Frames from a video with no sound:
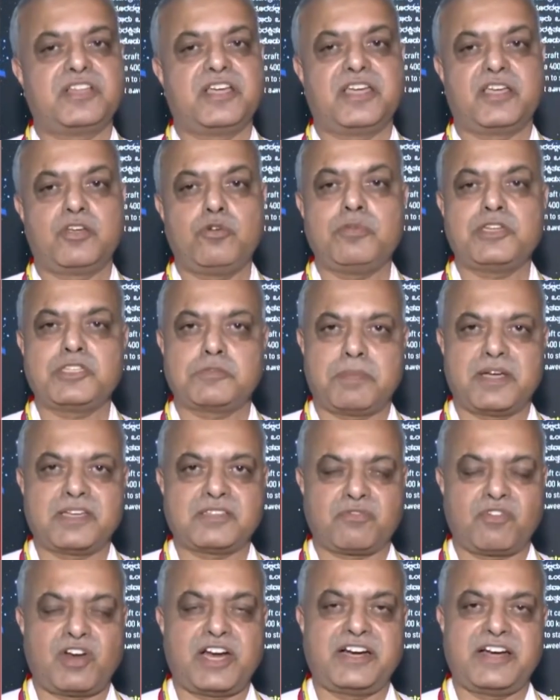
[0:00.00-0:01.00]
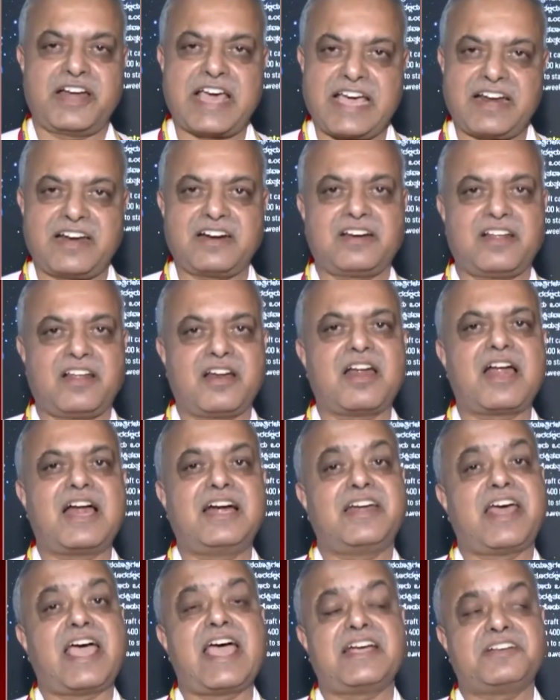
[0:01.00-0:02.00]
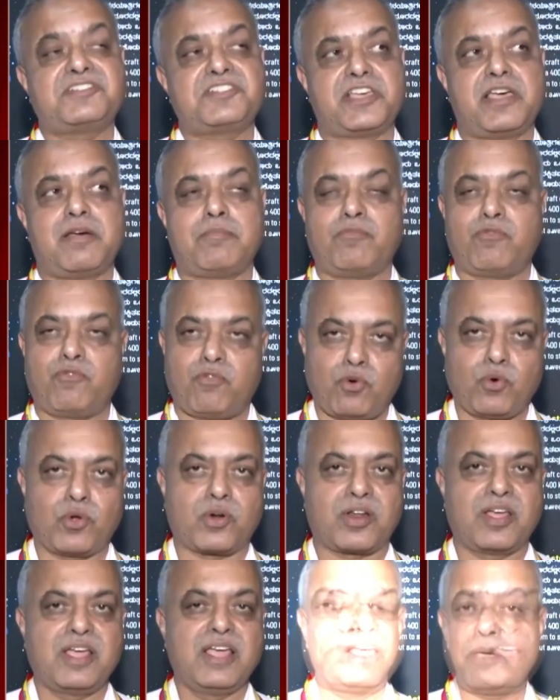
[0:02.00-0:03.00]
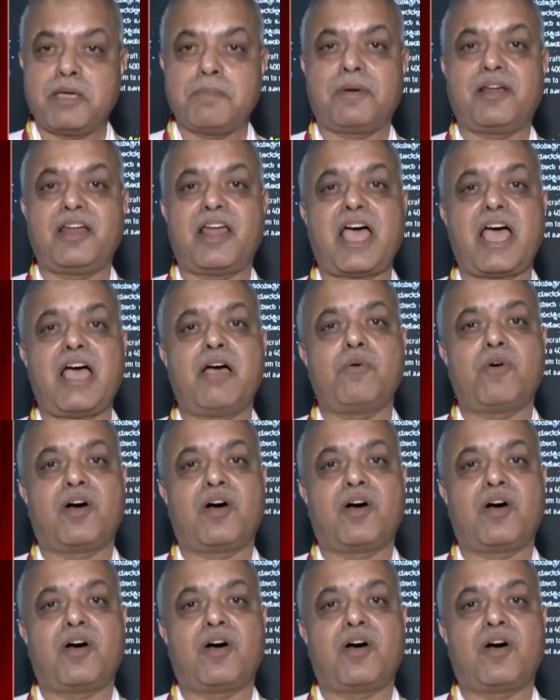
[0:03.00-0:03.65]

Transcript: the human spaceflight director at Axiom 4. People have